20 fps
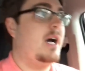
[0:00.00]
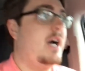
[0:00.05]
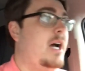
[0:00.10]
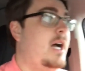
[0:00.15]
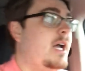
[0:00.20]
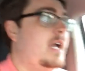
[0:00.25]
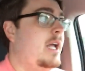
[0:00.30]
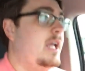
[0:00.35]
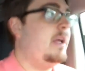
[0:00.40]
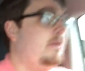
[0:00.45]

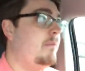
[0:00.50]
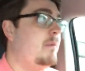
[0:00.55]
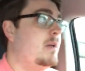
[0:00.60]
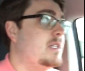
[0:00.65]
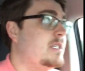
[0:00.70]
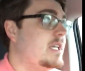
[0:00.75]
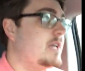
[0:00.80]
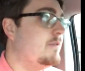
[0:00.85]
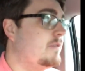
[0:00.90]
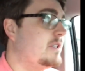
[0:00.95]
I
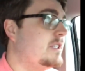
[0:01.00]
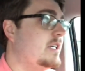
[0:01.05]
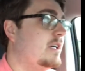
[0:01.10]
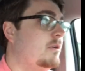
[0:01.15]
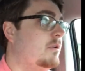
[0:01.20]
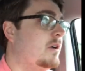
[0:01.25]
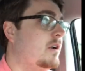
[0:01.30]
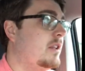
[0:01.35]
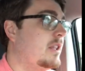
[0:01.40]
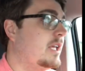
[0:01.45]
miss every
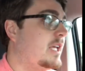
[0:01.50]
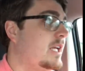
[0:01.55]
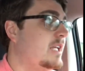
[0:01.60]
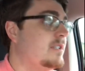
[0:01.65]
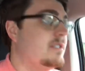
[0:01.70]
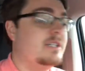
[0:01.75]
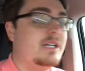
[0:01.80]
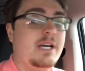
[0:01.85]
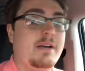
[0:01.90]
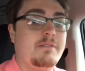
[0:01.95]
single one of the
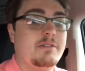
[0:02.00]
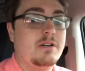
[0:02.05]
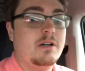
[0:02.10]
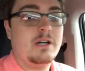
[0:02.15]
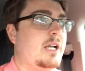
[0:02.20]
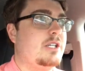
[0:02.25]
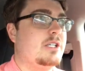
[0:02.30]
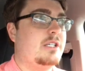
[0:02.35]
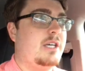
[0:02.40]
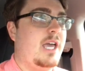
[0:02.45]
kids that I have
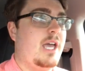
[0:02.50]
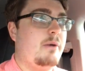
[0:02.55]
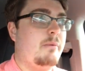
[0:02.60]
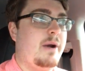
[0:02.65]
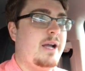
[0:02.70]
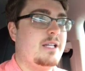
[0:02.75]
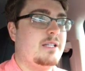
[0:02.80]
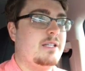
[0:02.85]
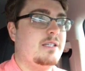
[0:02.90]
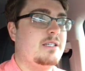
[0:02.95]
taught. Just can't
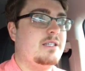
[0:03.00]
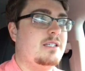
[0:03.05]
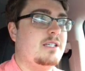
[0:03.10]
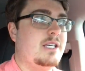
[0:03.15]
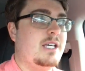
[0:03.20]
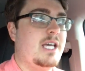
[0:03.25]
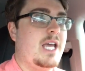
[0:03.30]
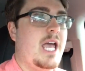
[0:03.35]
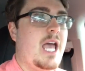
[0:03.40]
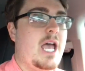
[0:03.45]
wait to
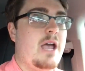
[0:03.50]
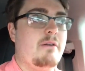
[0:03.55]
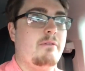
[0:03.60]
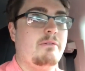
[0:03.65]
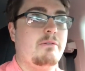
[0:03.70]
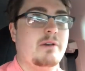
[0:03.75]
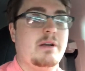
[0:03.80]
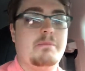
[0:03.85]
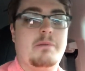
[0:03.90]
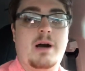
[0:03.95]
see
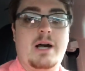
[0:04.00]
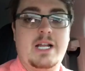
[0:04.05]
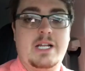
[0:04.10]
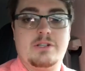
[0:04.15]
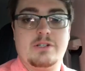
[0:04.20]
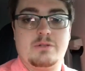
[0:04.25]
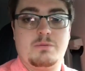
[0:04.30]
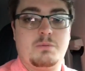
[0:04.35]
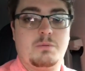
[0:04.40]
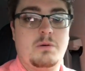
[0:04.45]
everybody
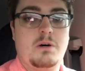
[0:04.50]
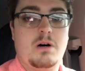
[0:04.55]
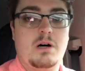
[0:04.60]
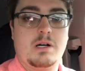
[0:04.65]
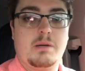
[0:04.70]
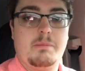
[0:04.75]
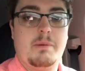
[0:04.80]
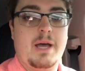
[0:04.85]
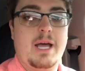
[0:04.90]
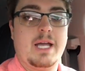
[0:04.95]
just
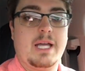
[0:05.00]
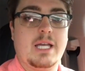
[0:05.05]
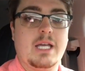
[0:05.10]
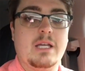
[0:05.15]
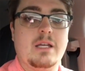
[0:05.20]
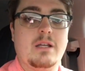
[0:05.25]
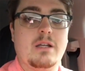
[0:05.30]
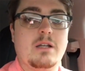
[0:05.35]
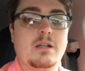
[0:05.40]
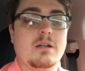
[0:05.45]
walk back
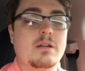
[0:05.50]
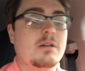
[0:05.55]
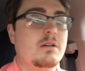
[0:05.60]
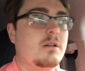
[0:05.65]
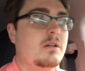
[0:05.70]
in